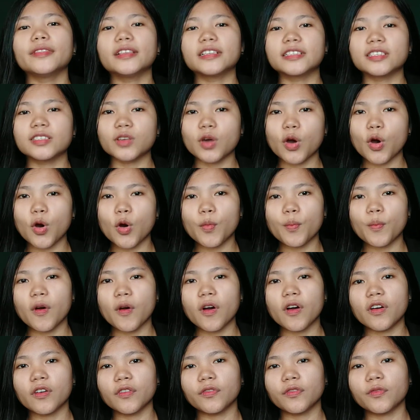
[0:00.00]
The scope
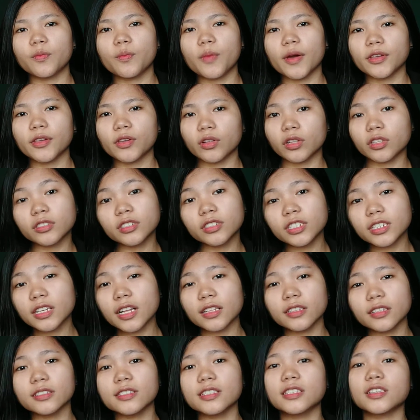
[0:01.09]
of
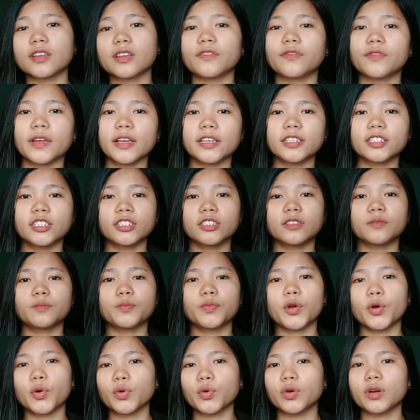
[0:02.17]
biological conservation
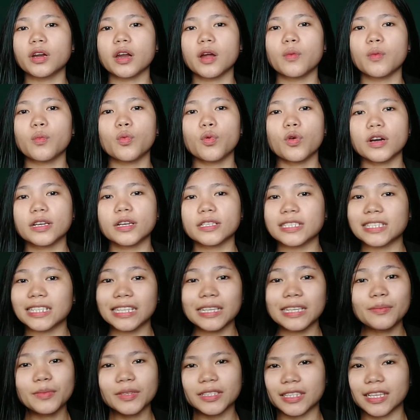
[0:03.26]
program was
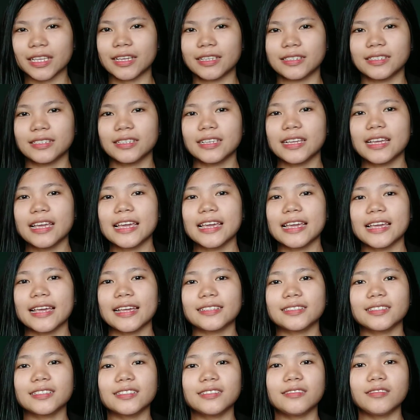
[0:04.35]
limited.
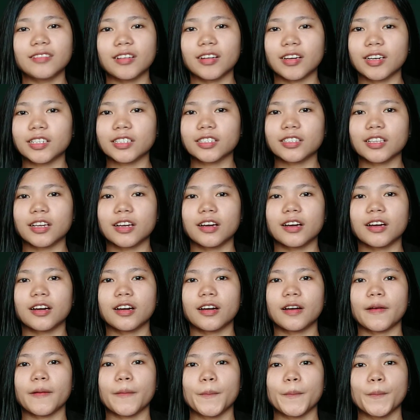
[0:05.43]
It did not
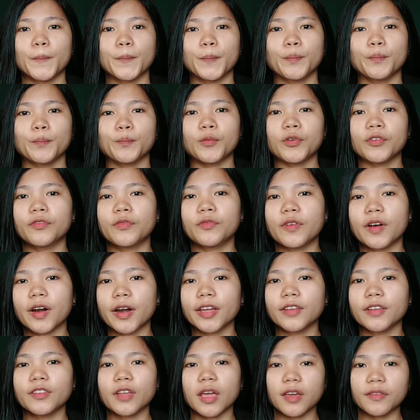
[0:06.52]

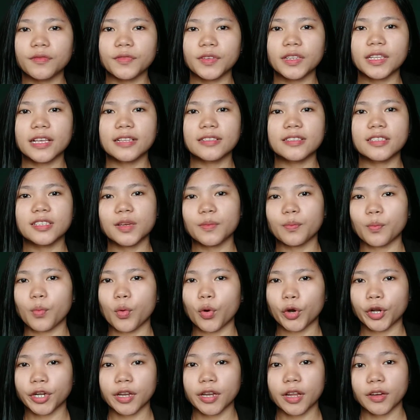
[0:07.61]
provide evidence
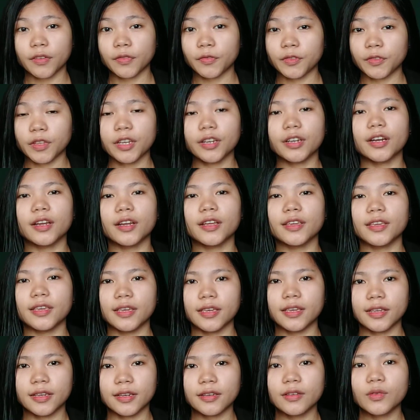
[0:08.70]
report after a
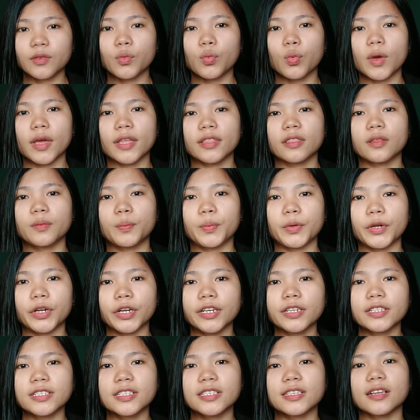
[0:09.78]
year when the
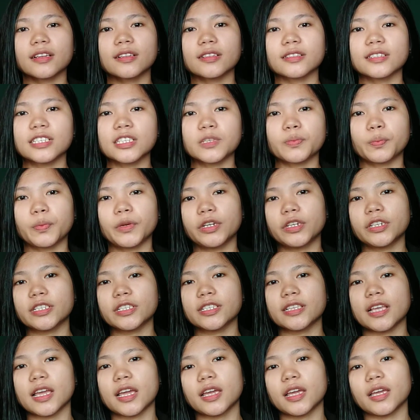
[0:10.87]
birds
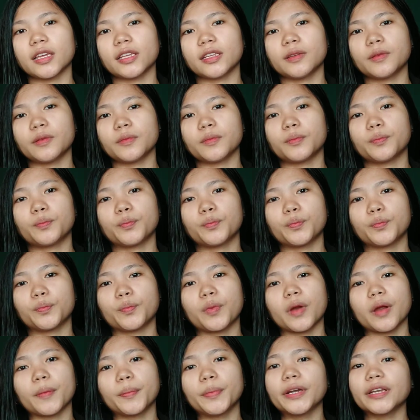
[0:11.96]
disperse and
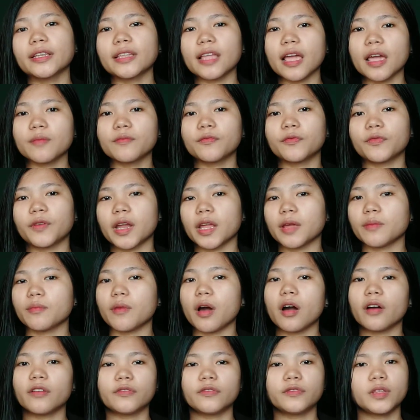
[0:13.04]
proper time frame
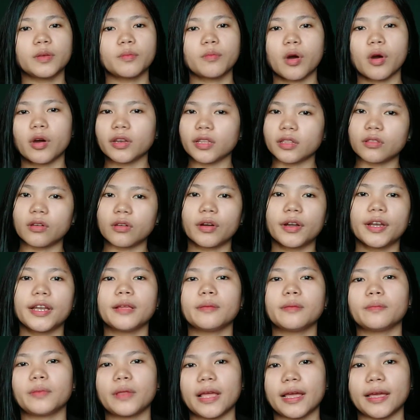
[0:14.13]
of the
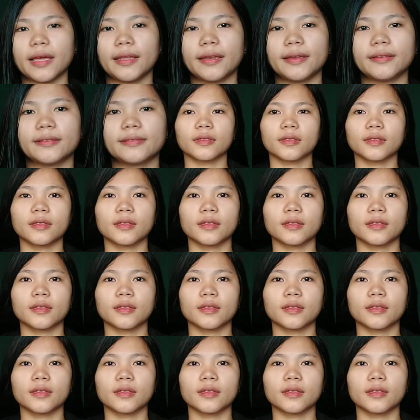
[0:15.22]
monitoring plan.